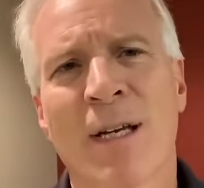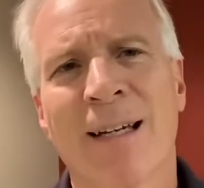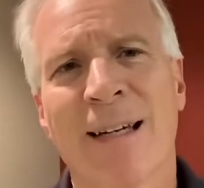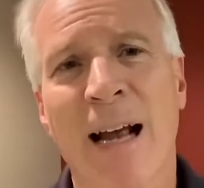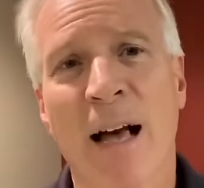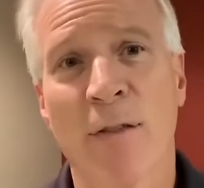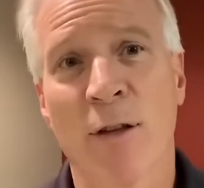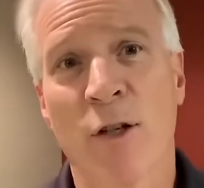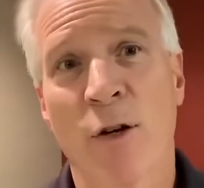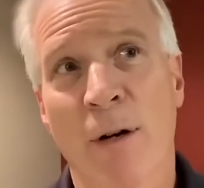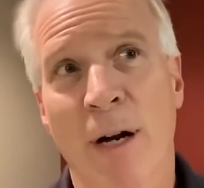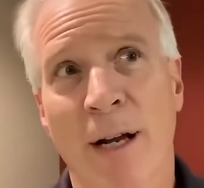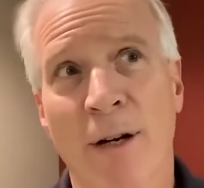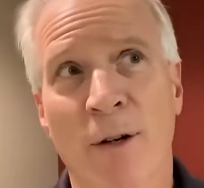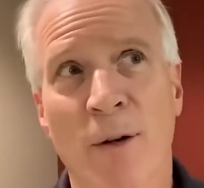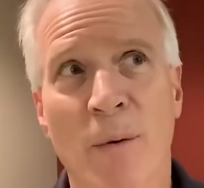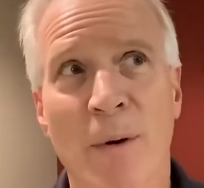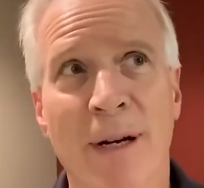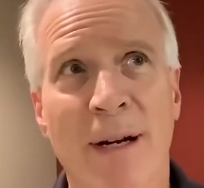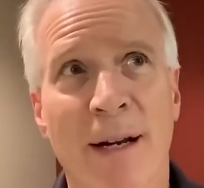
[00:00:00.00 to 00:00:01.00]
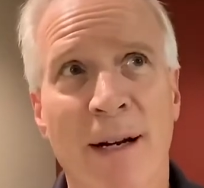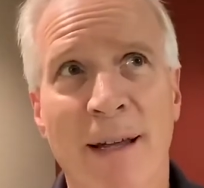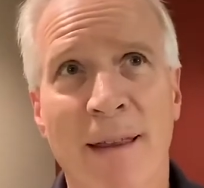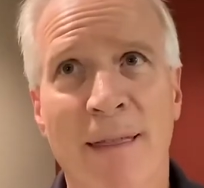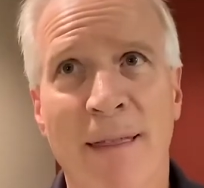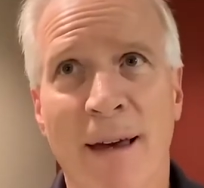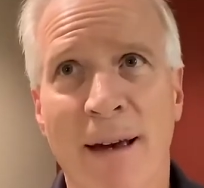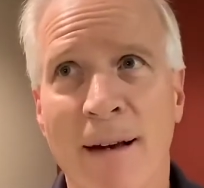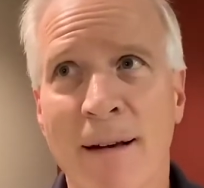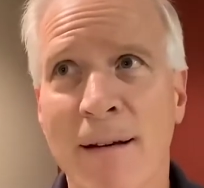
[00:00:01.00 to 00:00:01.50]
now that you're not doing
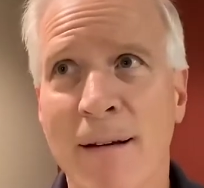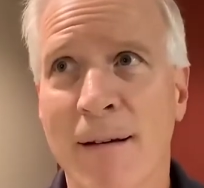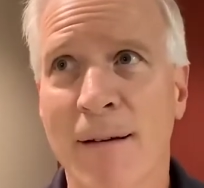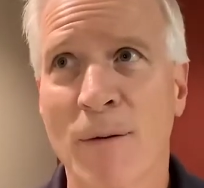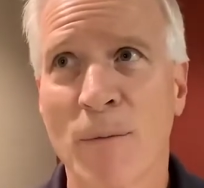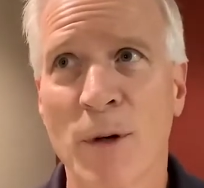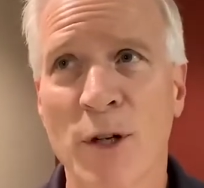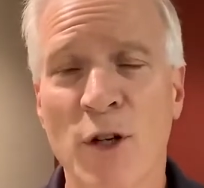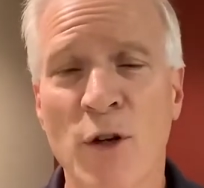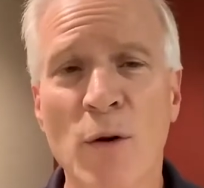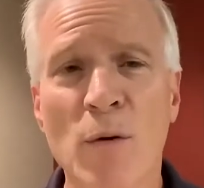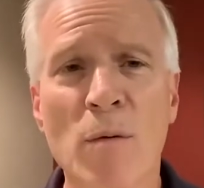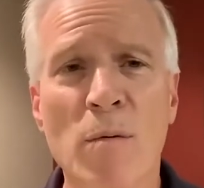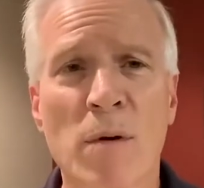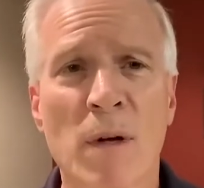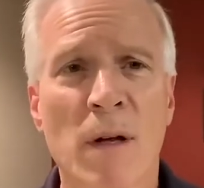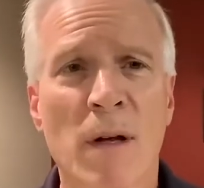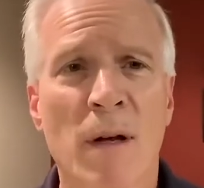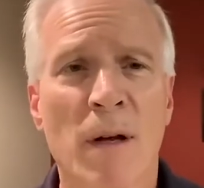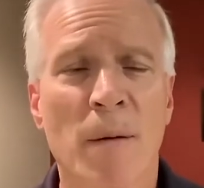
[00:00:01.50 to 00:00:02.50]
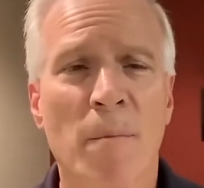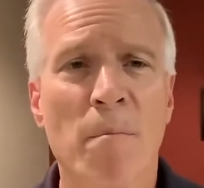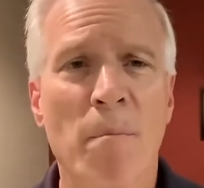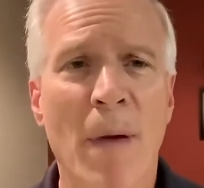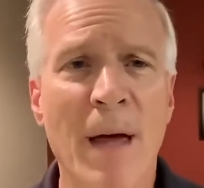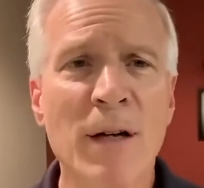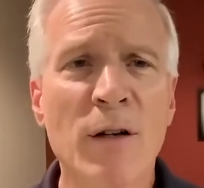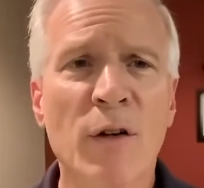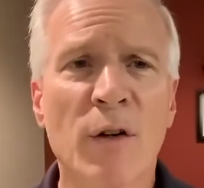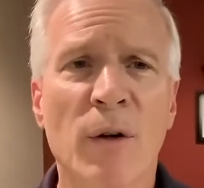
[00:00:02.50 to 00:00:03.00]
anything, would you
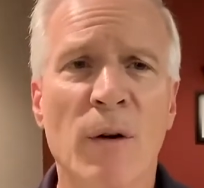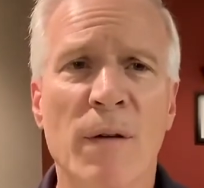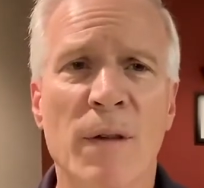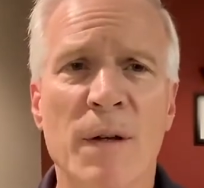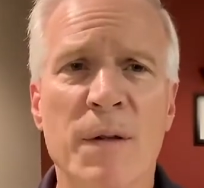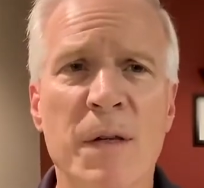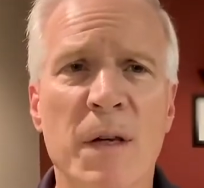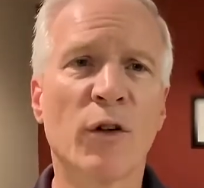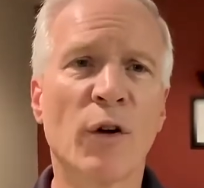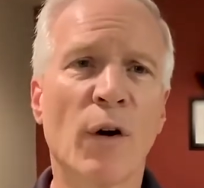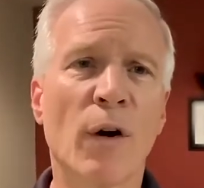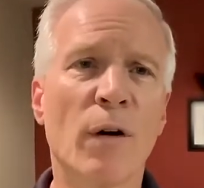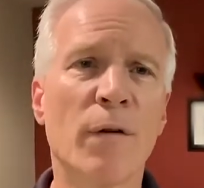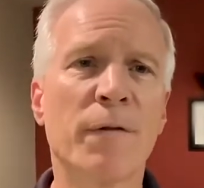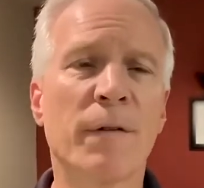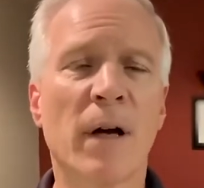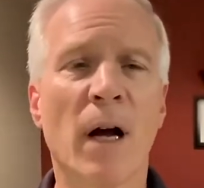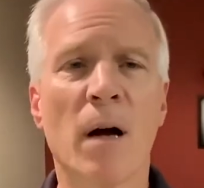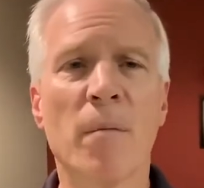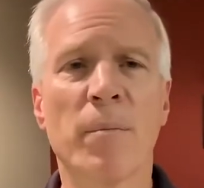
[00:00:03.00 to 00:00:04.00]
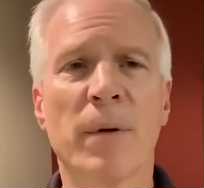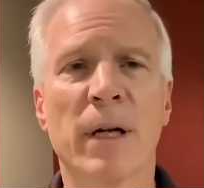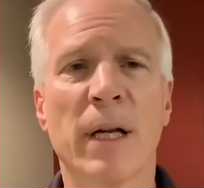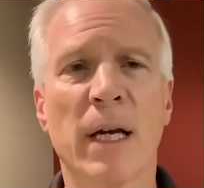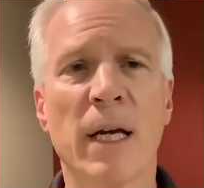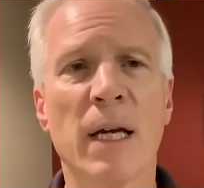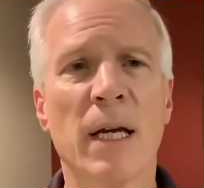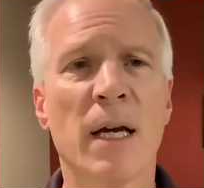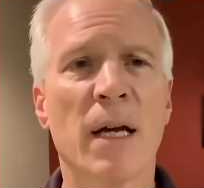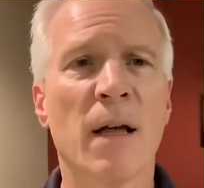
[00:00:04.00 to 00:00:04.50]
mentor this turf
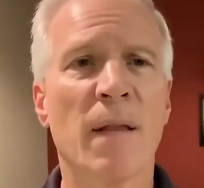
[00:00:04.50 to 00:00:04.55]
company?